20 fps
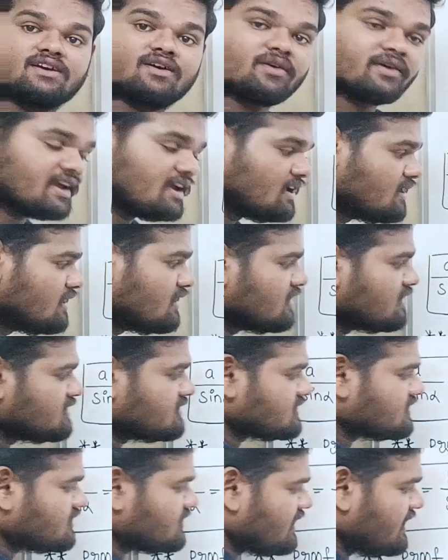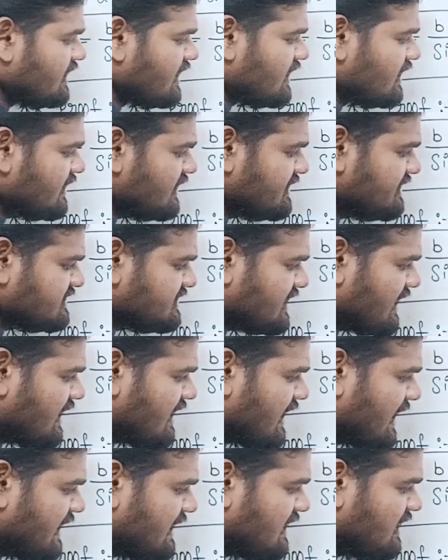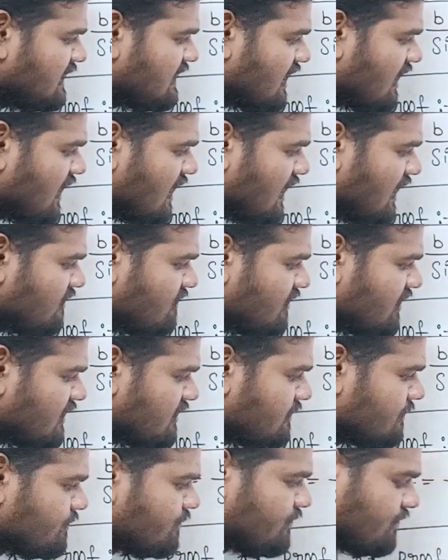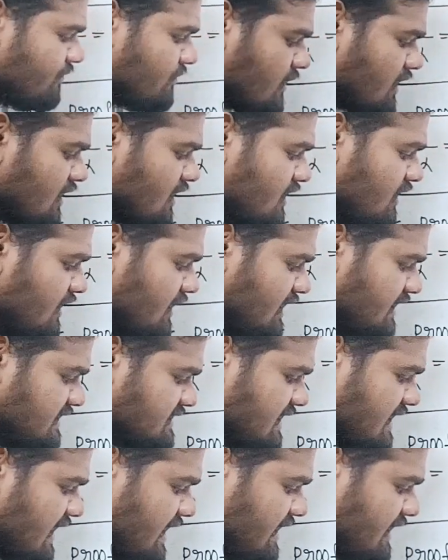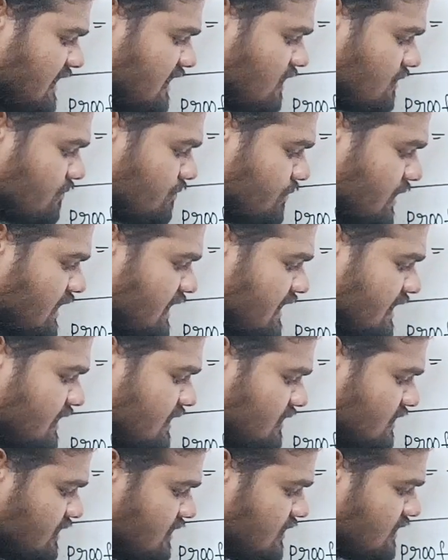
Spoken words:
Okay. So here is an angle alpha. Here is an angle beta.